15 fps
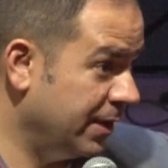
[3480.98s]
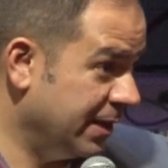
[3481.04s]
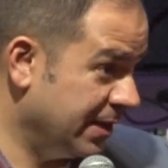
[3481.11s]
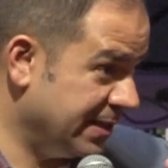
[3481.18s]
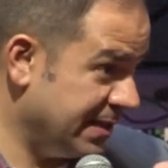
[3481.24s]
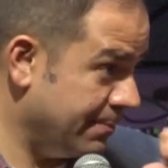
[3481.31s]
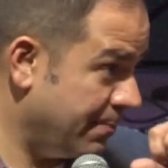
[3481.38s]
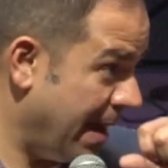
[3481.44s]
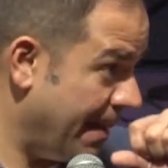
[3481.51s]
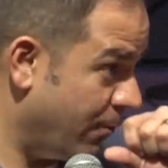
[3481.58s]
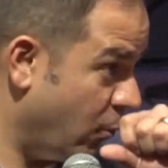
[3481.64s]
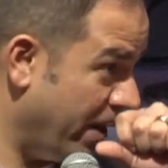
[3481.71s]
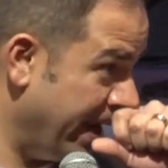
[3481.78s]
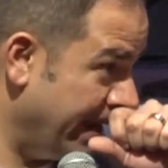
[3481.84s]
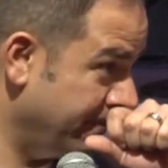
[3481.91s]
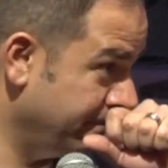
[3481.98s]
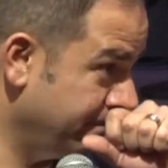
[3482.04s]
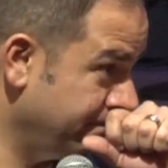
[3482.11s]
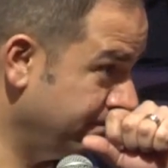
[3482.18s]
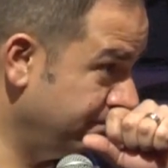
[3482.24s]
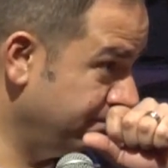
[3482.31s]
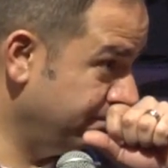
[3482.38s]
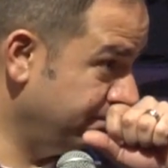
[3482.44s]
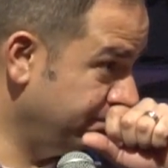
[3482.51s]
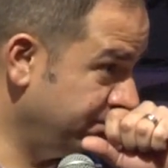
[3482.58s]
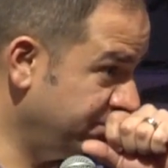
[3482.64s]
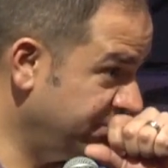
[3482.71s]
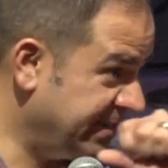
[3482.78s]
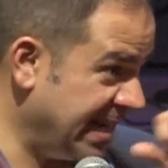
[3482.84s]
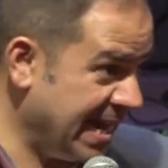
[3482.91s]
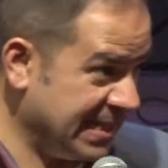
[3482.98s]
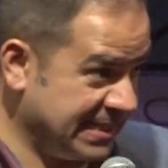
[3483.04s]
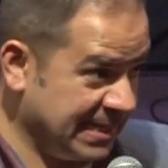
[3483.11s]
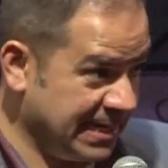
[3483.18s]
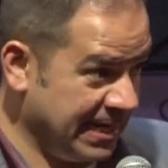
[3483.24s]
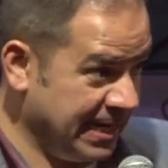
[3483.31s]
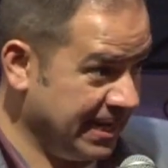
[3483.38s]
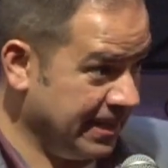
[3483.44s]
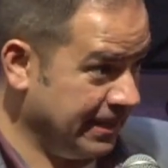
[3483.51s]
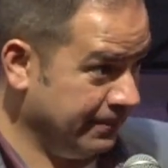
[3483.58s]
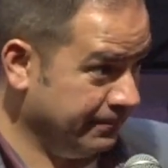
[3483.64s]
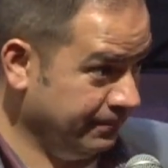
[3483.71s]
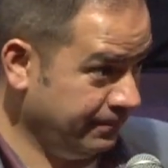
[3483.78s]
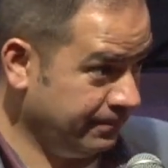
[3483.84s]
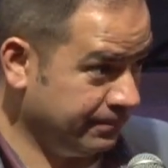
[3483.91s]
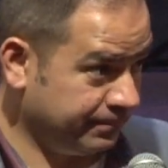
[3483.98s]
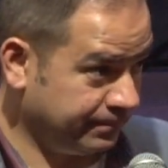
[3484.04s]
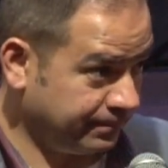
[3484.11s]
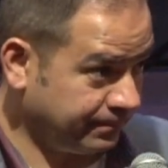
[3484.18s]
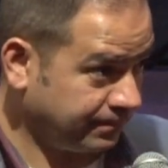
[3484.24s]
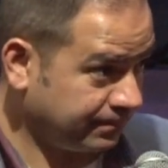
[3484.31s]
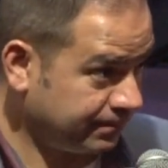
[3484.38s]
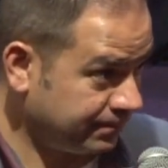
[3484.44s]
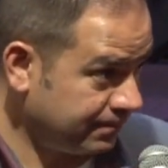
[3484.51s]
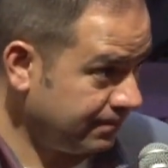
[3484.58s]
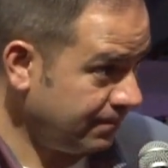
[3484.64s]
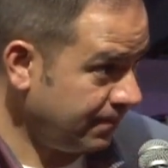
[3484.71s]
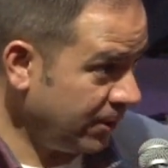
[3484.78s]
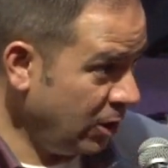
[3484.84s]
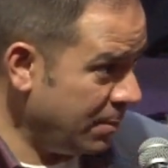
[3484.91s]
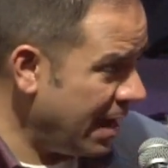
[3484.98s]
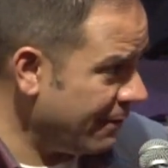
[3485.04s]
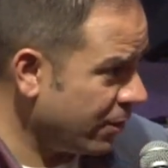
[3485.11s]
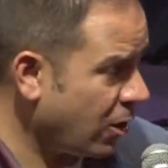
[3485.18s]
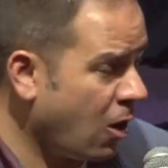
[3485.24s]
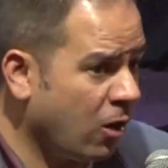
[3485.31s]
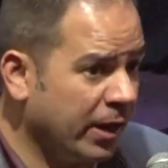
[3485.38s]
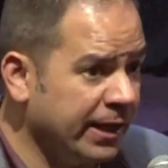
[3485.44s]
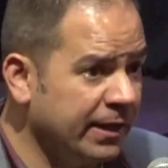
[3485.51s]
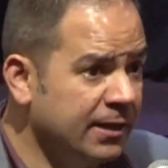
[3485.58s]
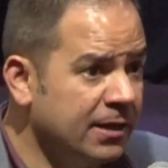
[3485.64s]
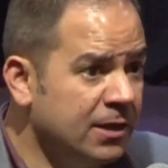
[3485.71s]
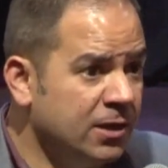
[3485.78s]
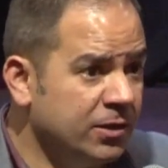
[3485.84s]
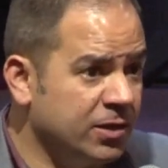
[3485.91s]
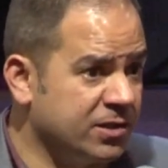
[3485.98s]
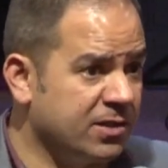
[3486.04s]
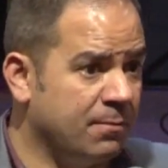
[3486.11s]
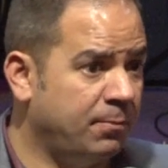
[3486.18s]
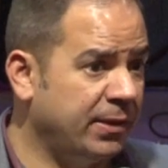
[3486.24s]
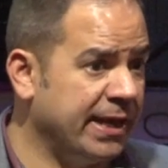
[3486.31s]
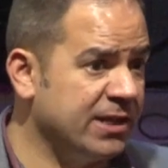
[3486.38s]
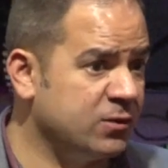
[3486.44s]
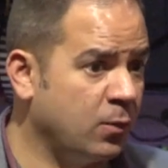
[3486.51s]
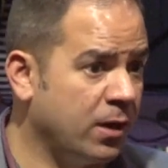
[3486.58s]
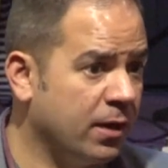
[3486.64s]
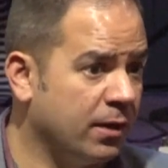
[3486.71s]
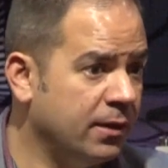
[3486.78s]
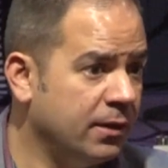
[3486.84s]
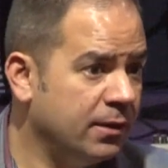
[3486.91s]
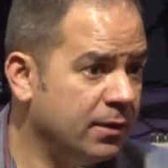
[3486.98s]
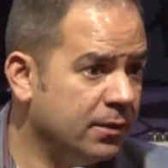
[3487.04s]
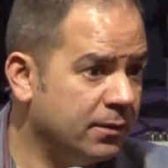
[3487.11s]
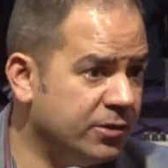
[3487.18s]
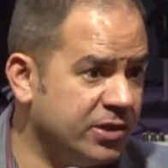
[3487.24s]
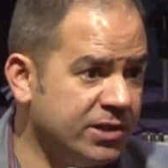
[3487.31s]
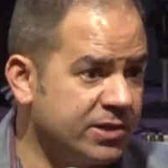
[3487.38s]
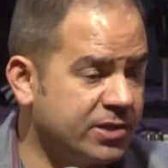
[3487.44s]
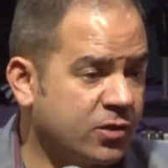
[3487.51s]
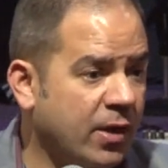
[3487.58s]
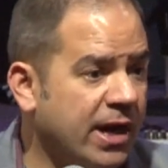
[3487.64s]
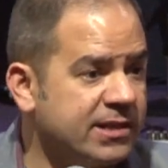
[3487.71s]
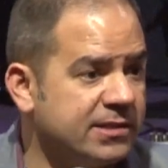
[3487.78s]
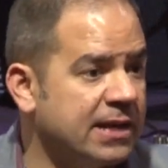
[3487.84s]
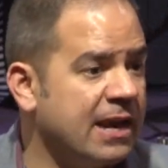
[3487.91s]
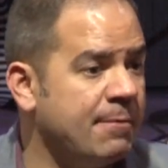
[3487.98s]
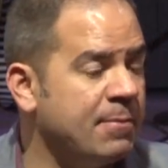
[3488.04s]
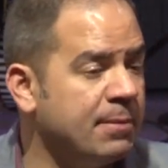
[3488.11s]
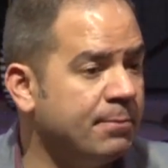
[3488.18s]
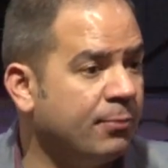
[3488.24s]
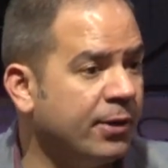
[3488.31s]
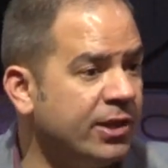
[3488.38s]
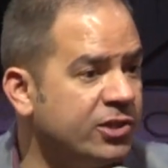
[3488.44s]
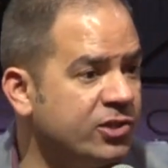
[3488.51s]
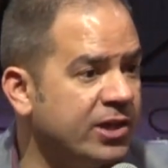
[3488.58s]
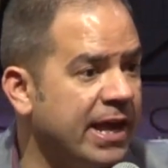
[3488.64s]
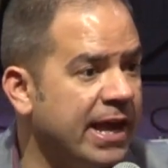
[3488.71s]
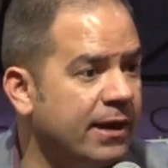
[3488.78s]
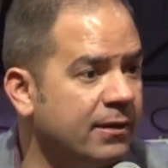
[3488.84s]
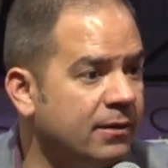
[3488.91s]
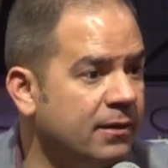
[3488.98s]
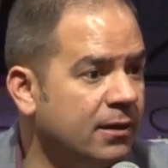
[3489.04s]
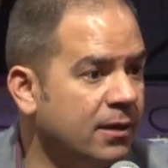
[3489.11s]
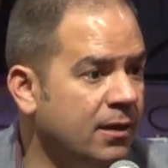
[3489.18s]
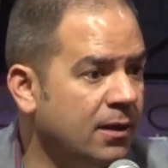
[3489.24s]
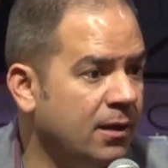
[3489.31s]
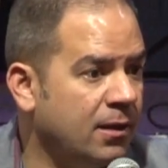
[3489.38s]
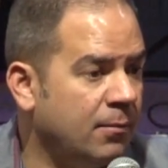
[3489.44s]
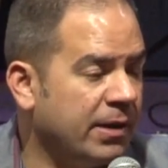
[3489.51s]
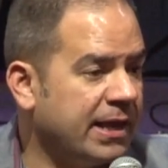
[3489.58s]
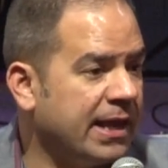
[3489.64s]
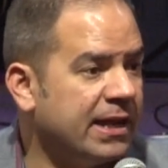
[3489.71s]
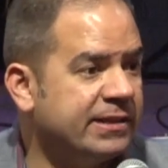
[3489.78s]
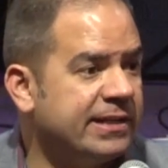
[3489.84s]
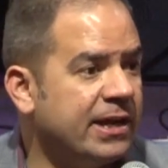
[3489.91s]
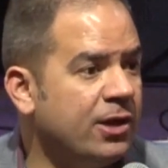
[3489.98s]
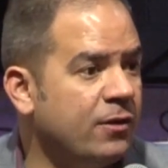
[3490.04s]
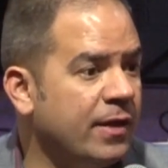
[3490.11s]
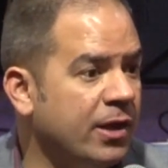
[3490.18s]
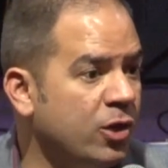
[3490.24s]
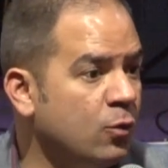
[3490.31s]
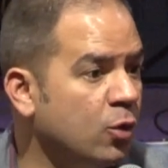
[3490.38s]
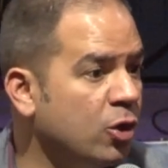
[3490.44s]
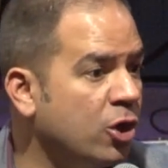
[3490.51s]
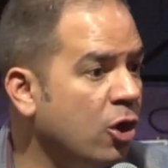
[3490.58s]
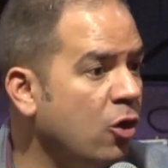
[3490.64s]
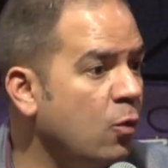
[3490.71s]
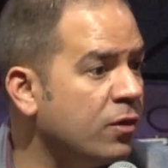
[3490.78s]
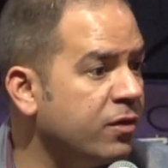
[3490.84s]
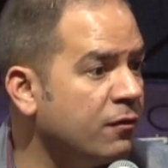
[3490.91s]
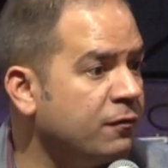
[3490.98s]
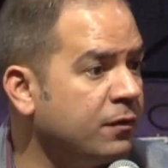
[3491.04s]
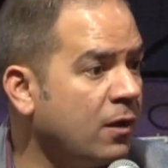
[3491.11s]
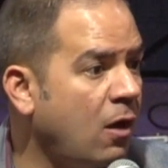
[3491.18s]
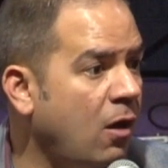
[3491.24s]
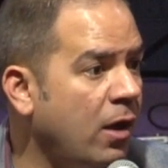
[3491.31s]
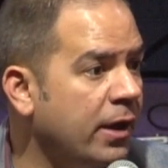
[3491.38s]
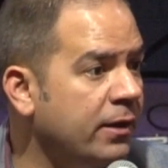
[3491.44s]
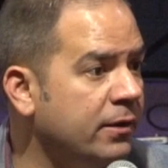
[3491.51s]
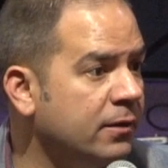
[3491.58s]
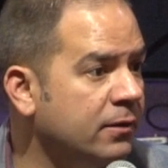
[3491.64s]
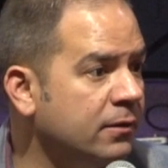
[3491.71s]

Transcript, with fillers: Zimbabwe, Tanzania. You may have a calling to some place where Jesus Christ has not been preached yet. But can I tell you that you will go with a flawed,